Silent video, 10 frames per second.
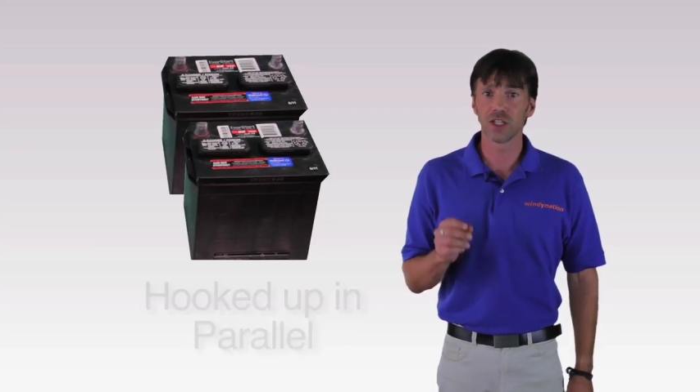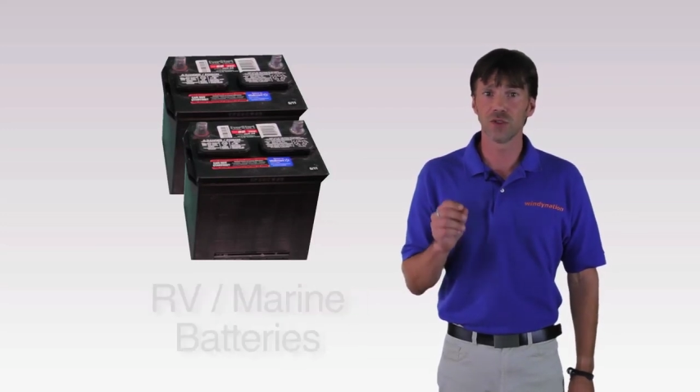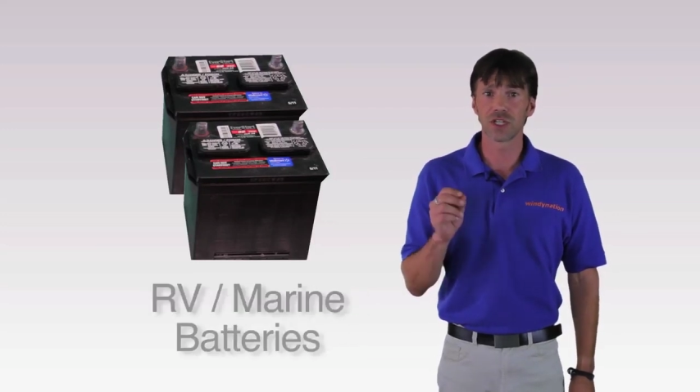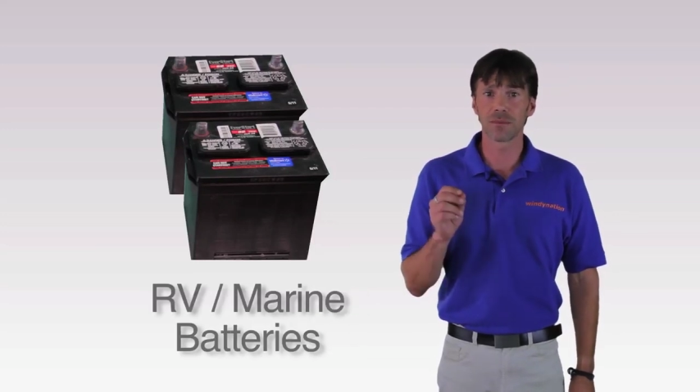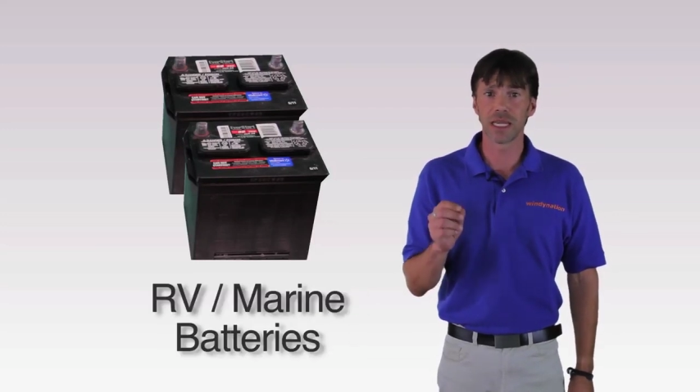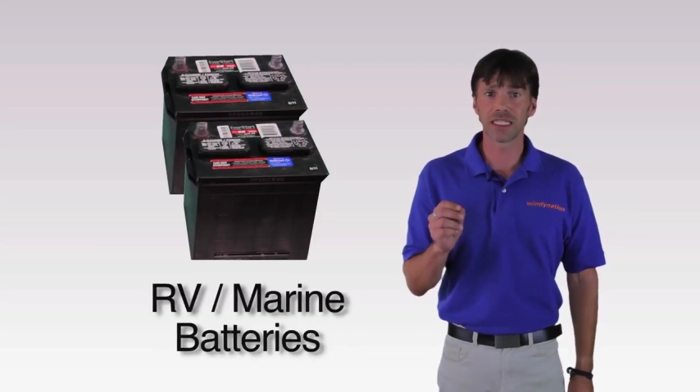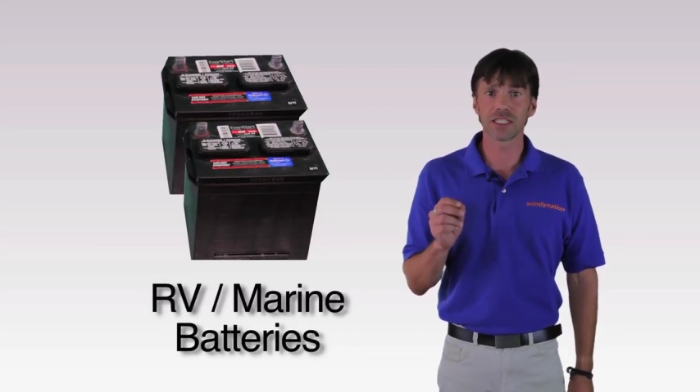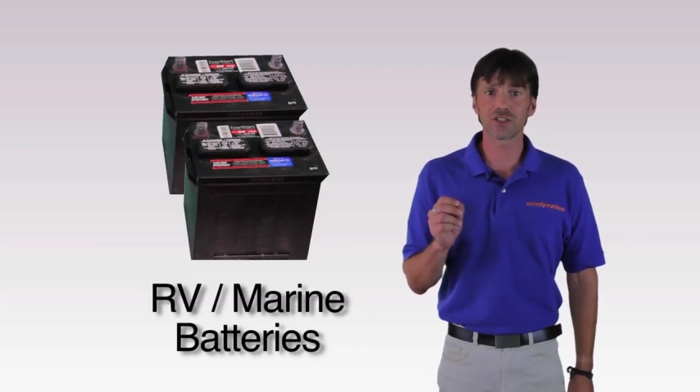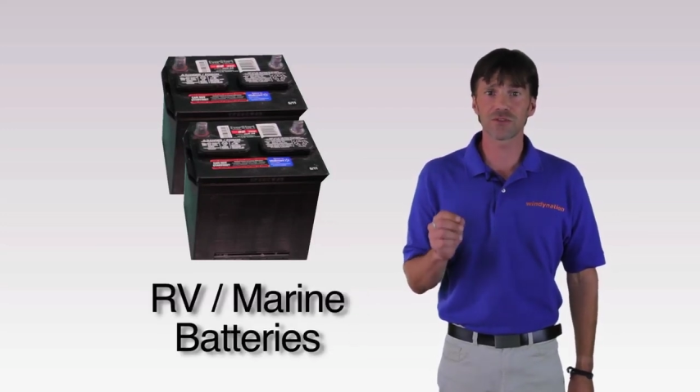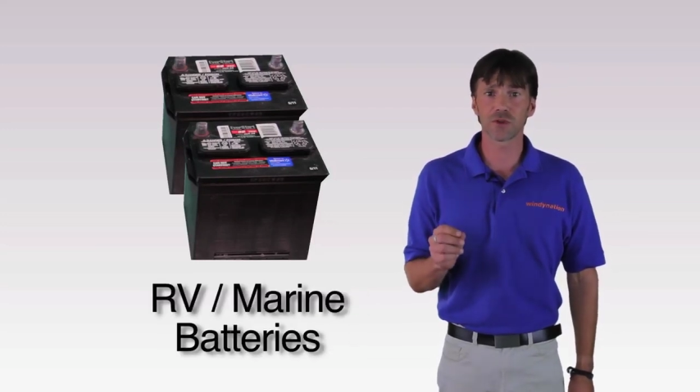using
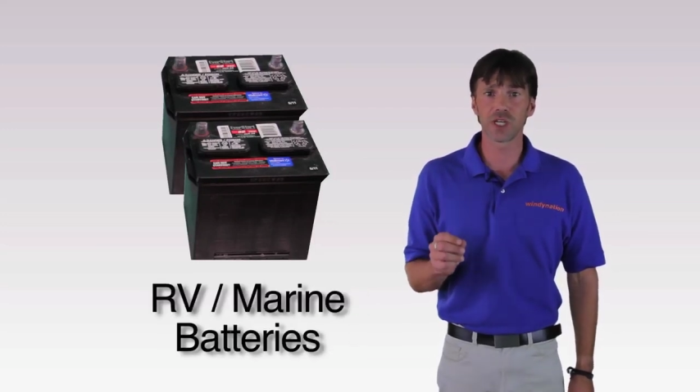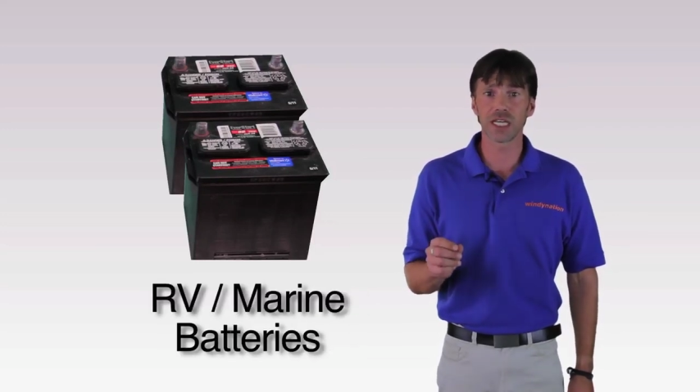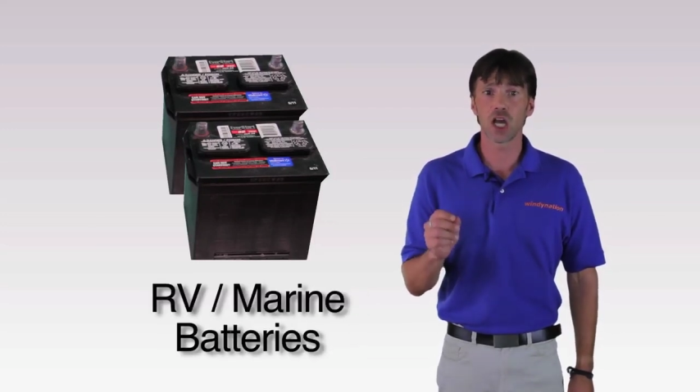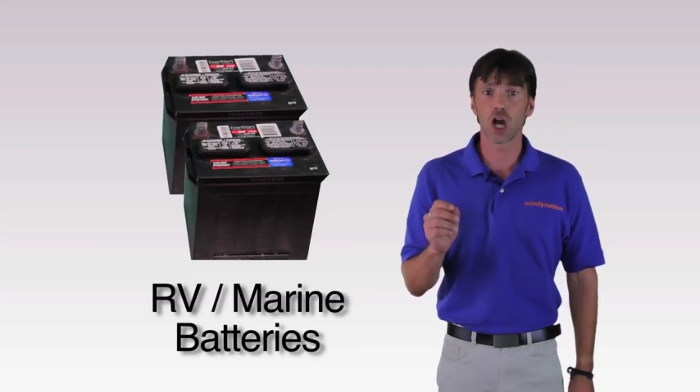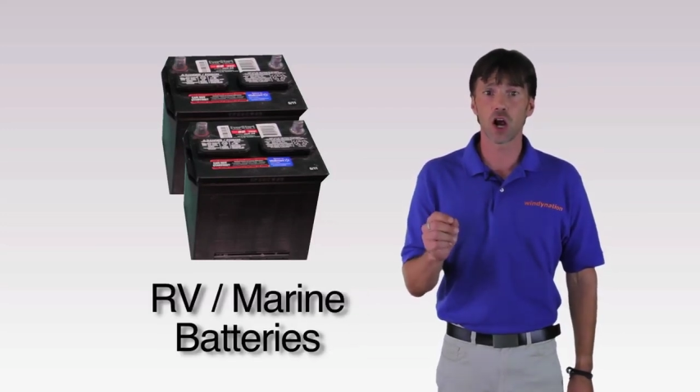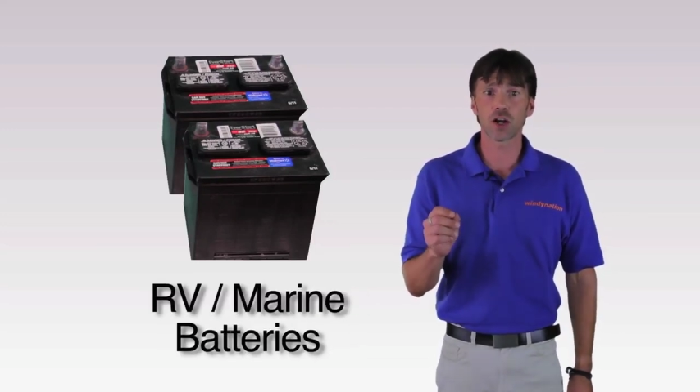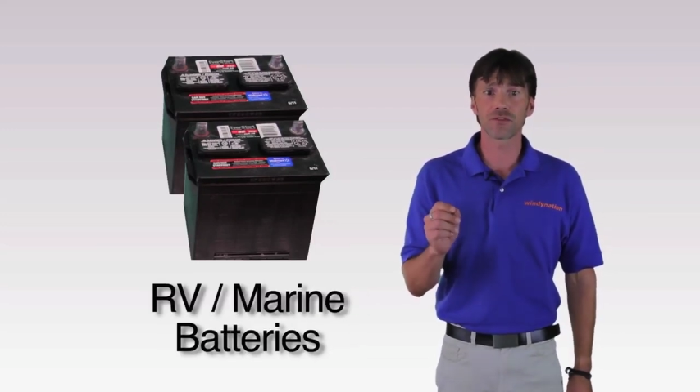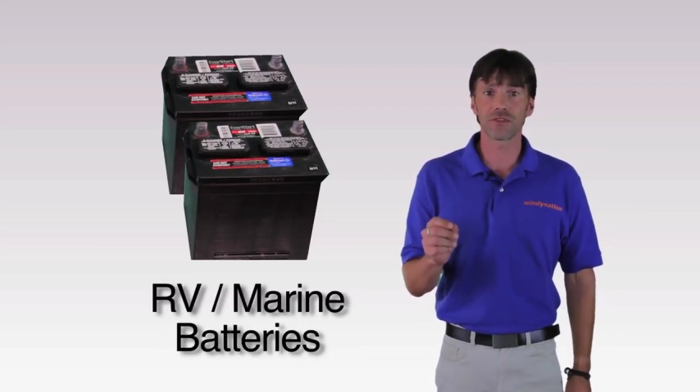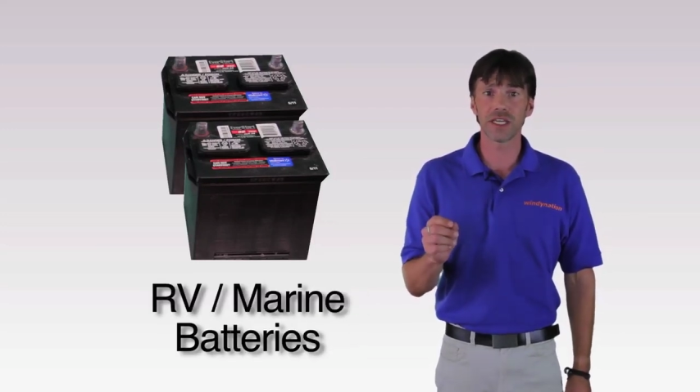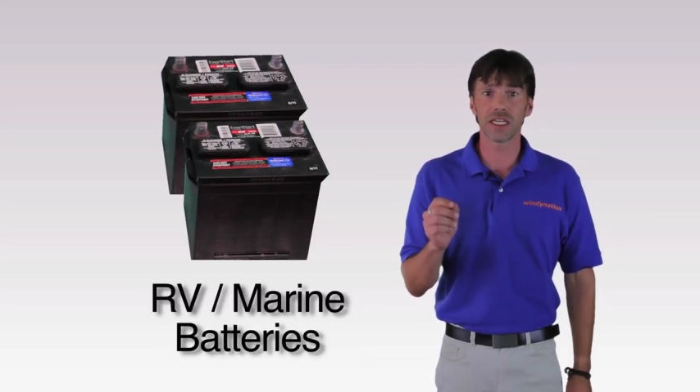maintenance-free
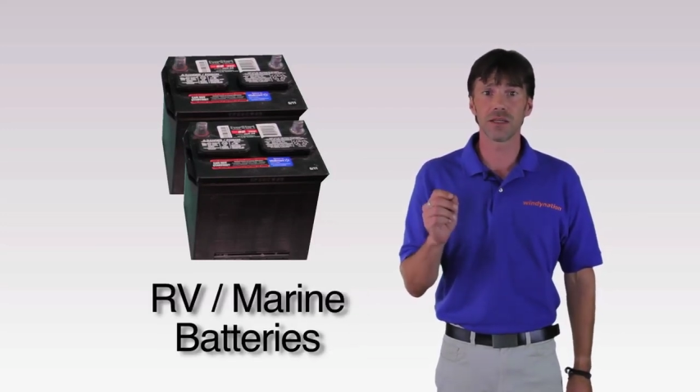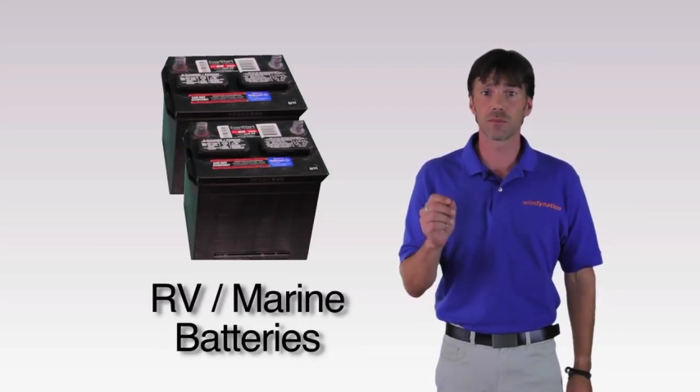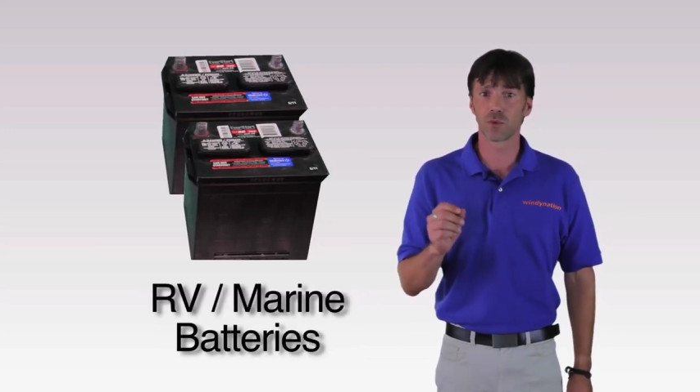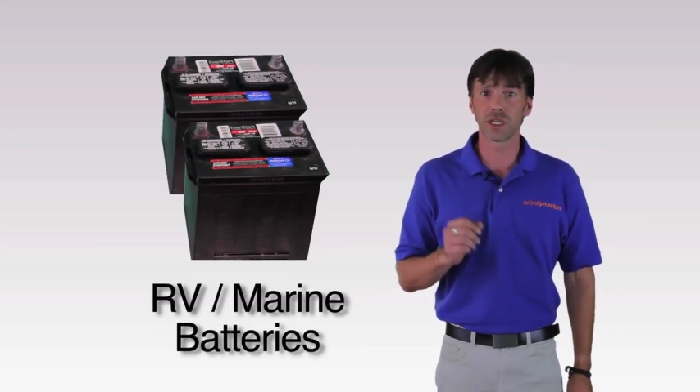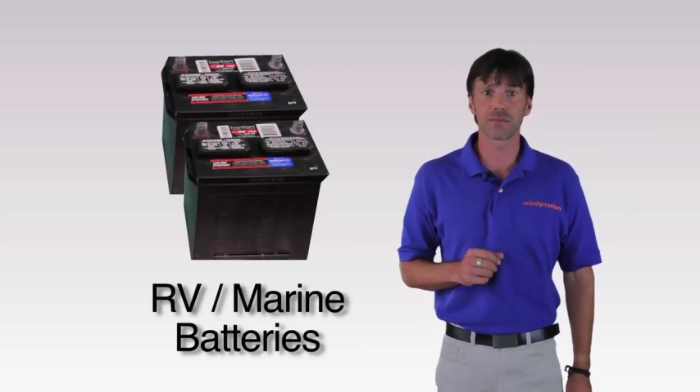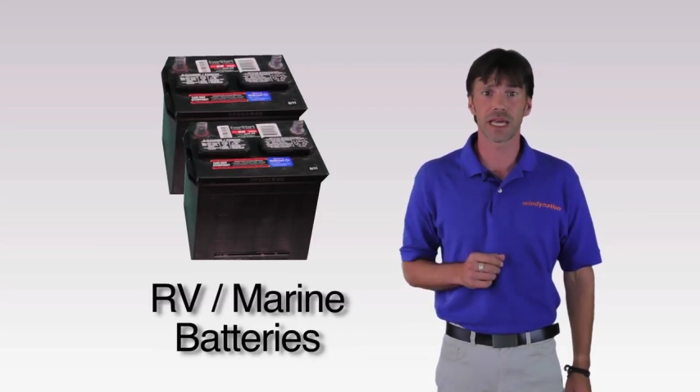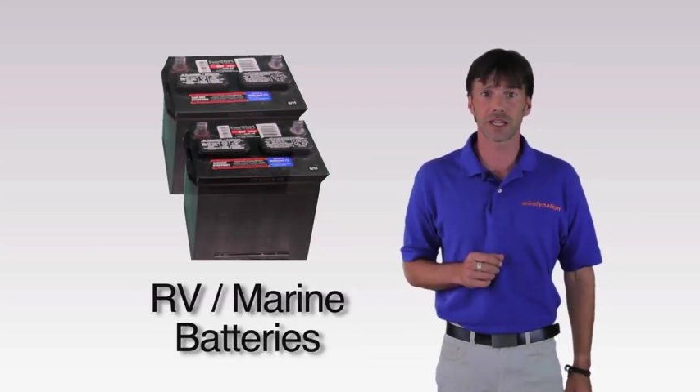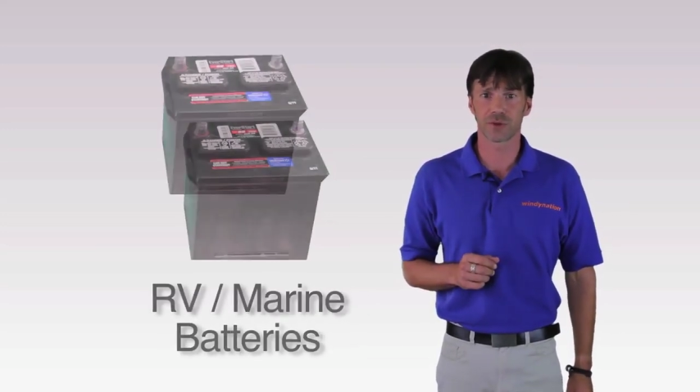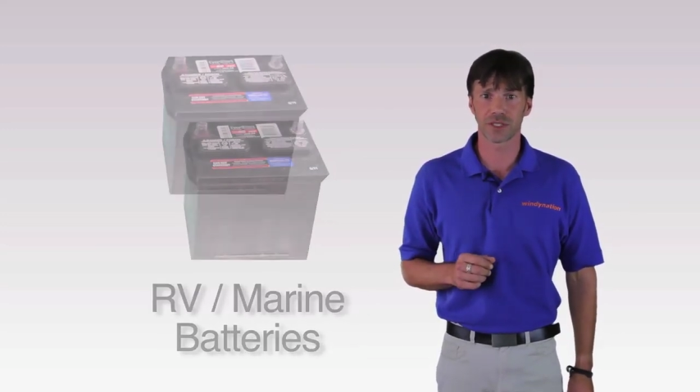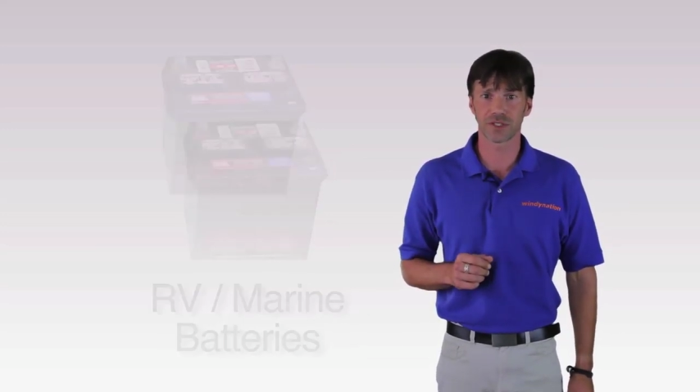RV marine
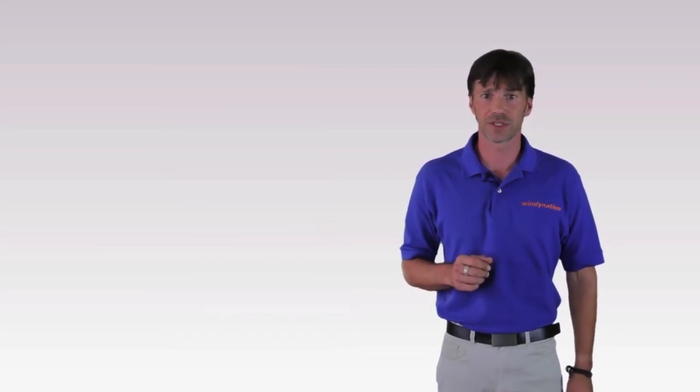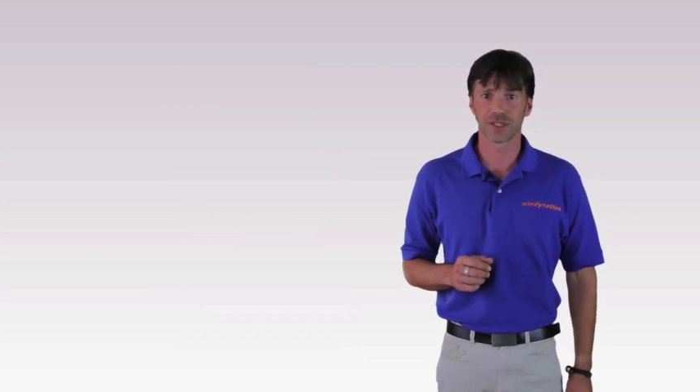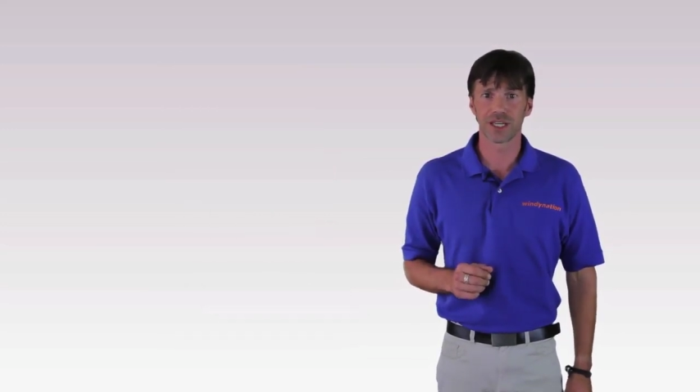batteries.